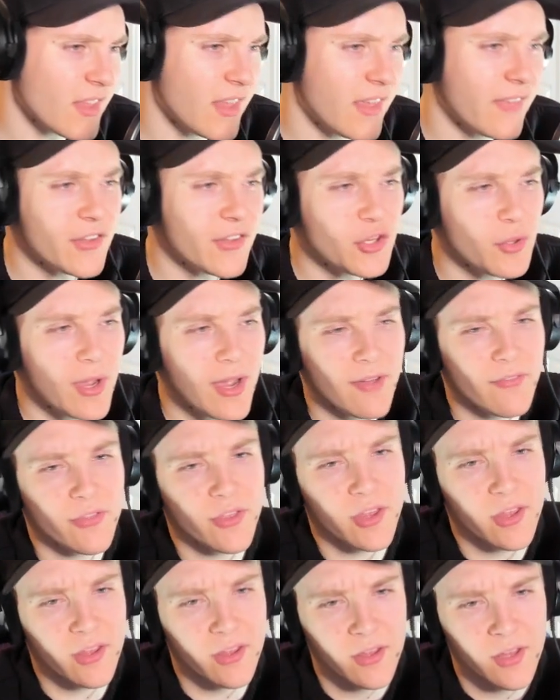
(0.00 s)
And then you
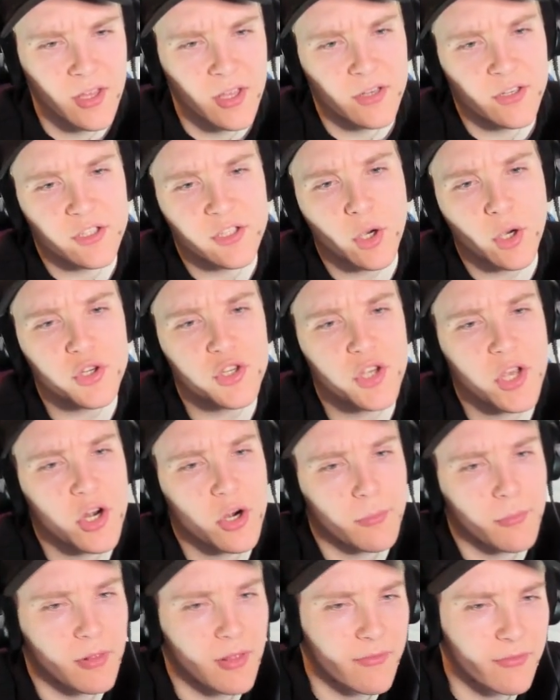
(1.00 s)
have the
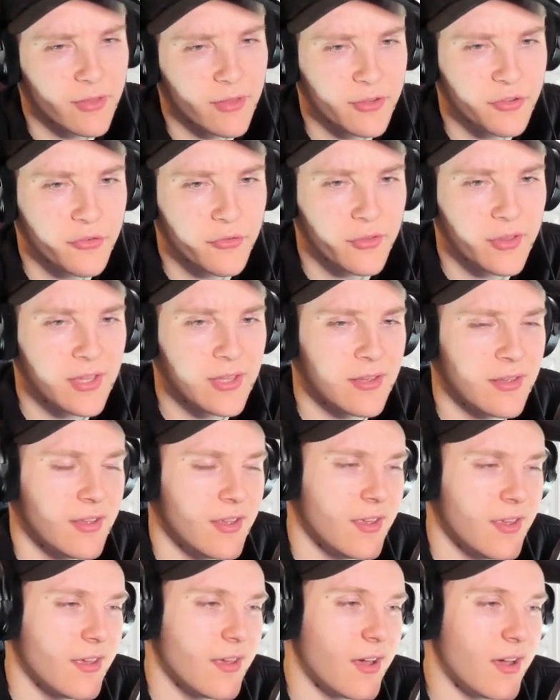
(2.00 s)
Negotiator and Malevolence fleet.
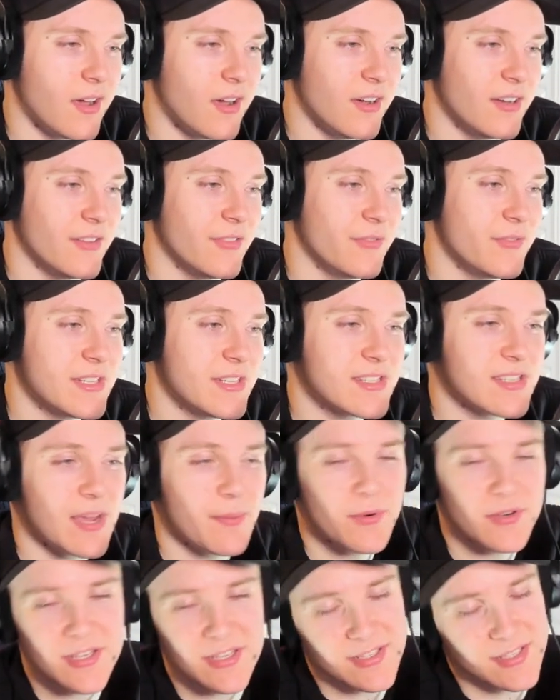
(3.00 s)
These
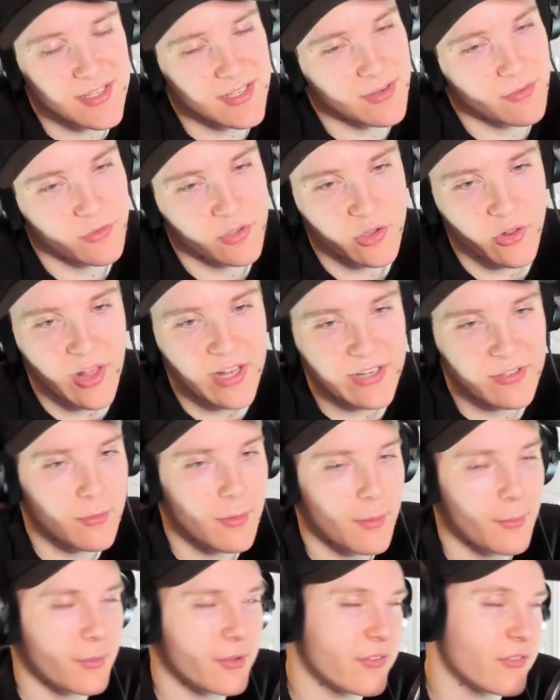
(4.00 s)
Separatists and
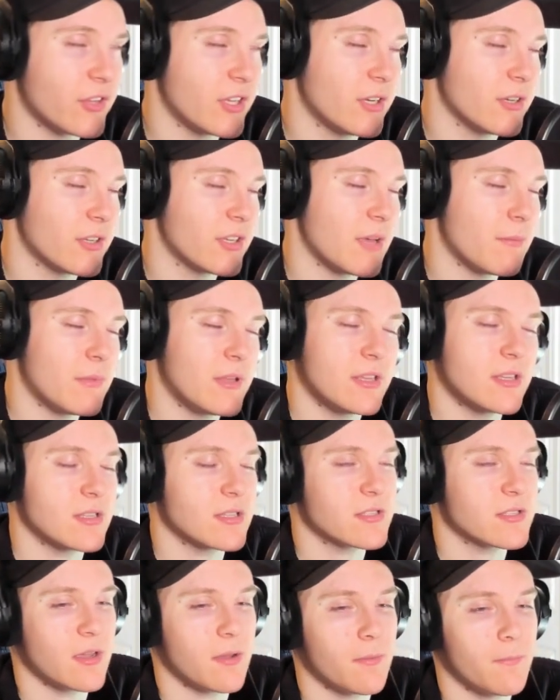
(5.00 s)
Galactic Republic fleet can
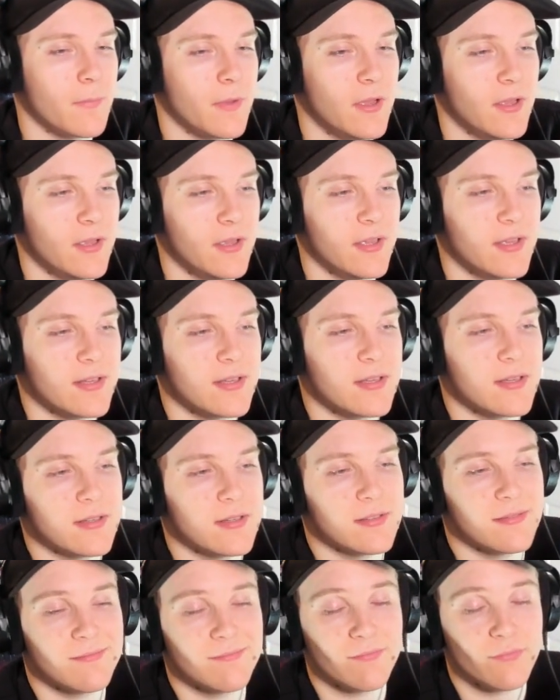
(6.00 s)
be some
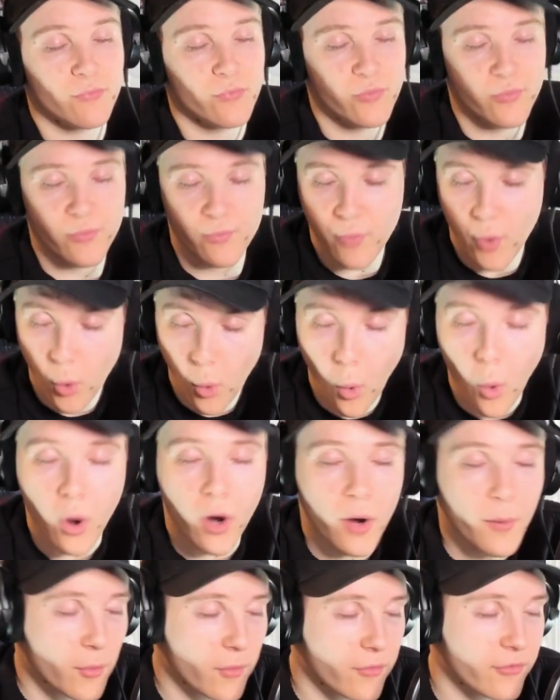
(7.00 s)

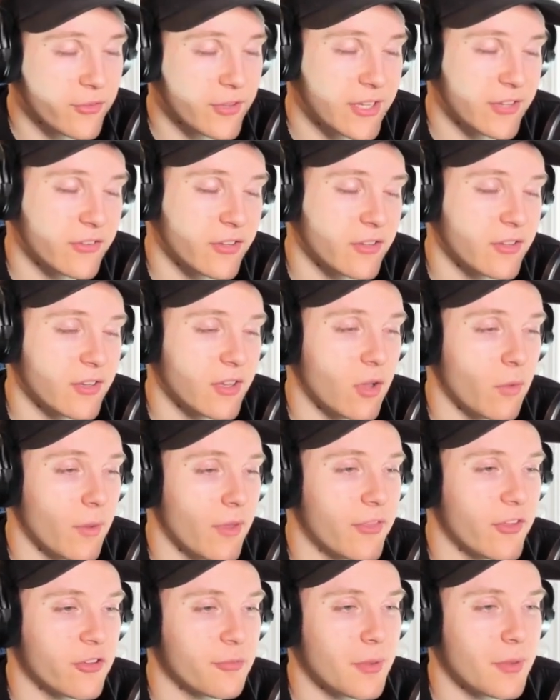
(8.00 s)
horrible fleets to deal
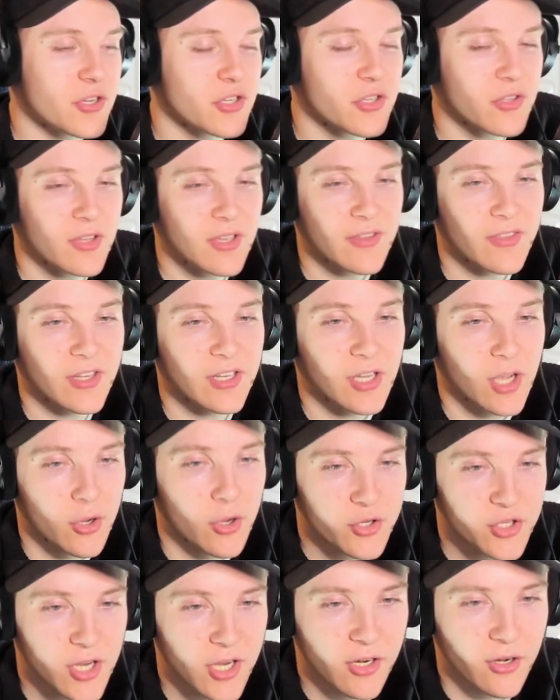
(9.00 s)
with, especially the
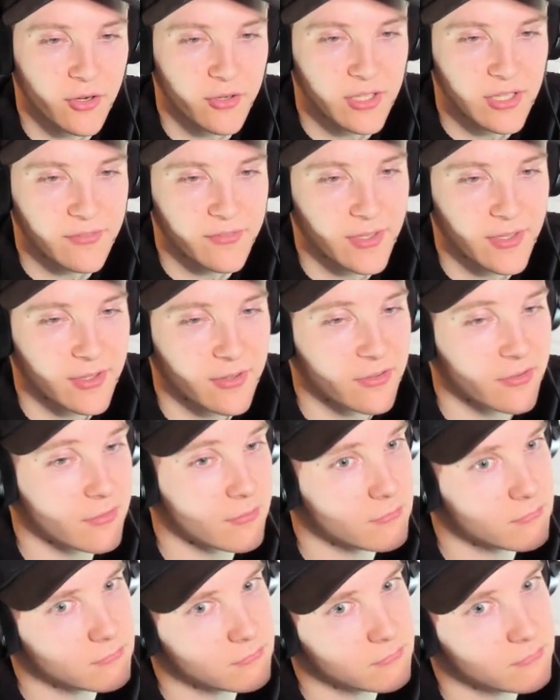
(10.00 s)
Negotiator in
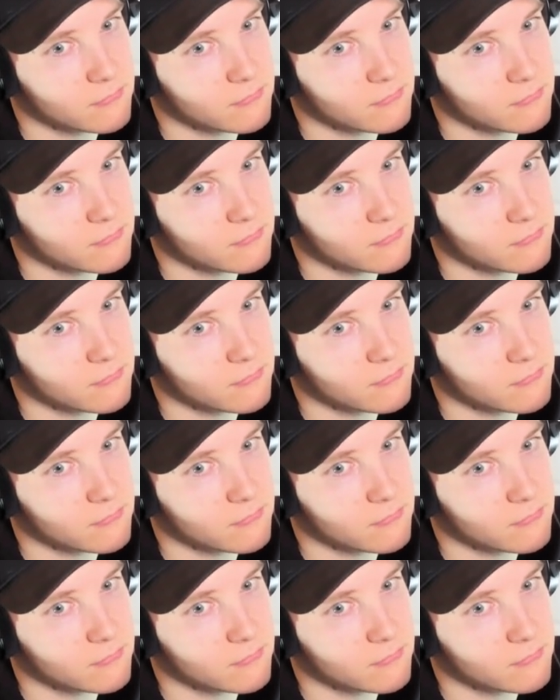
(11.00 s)
defense.